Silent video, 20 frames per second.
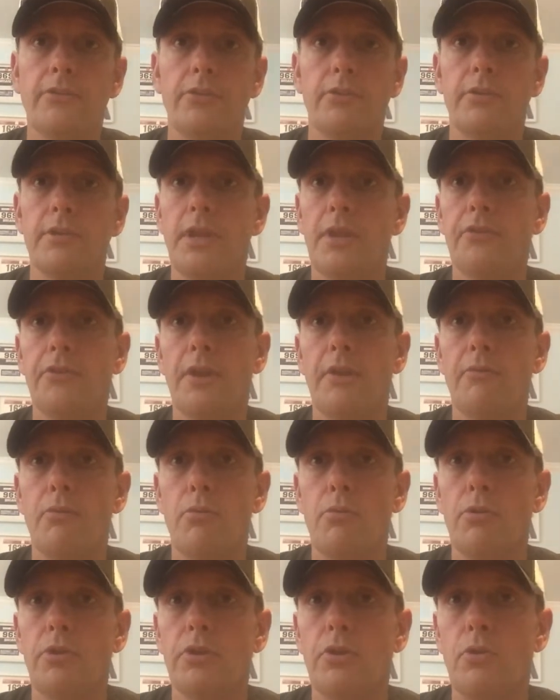so it doesn't
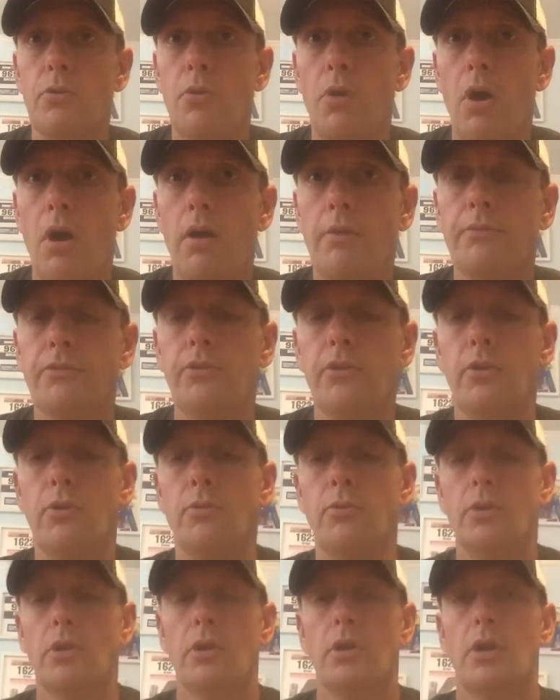ever really cool off. So